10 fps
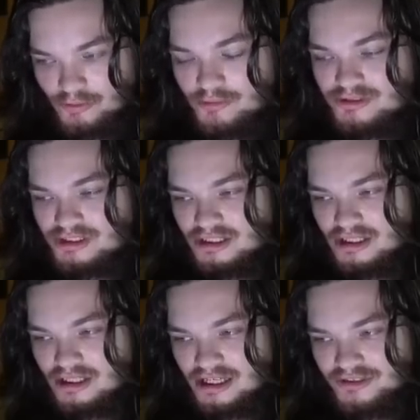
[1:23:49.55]
What was the...
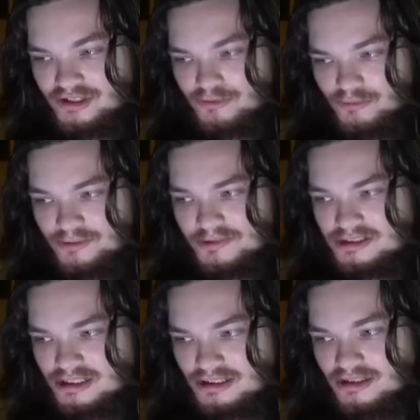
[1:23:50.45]
Uh, I think...
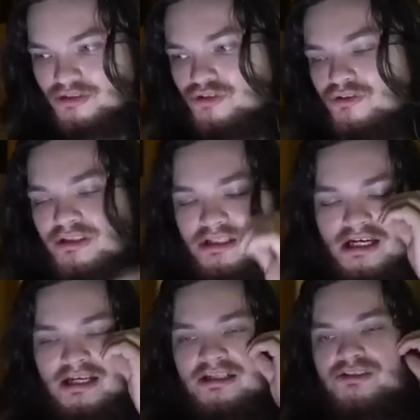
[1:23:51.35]
Wasn't it during the
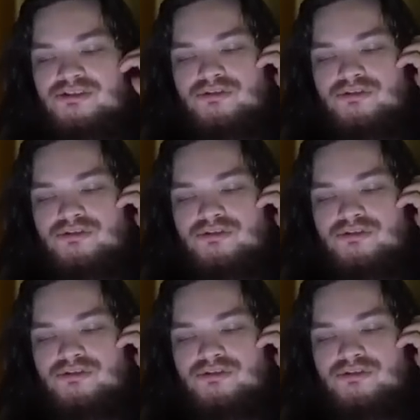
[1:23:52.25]
nineties,